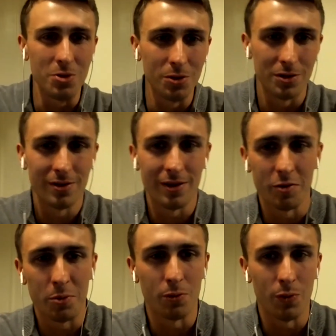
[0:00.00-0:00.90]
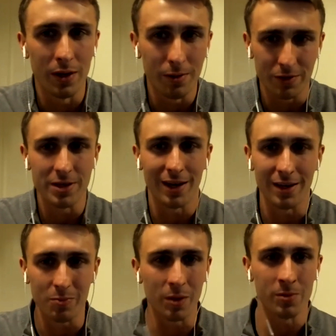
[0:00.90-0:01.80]
good. Liverpool will retain the
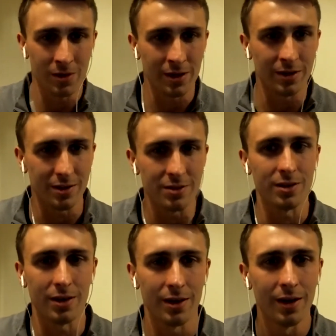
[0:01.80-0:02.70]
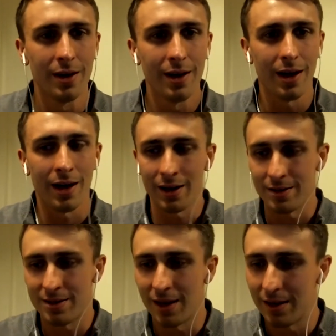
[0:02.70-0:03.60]
Premier League this year, and
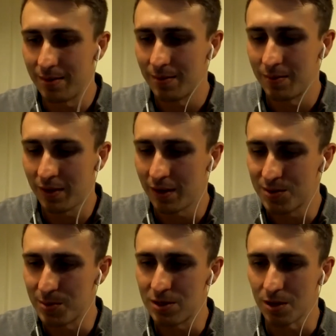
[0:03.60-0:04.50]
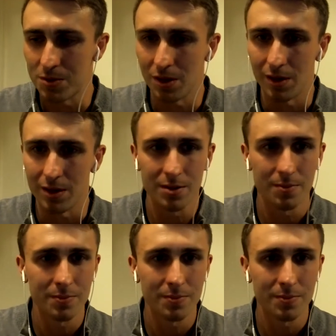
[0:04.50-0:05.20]
that gives me some solace.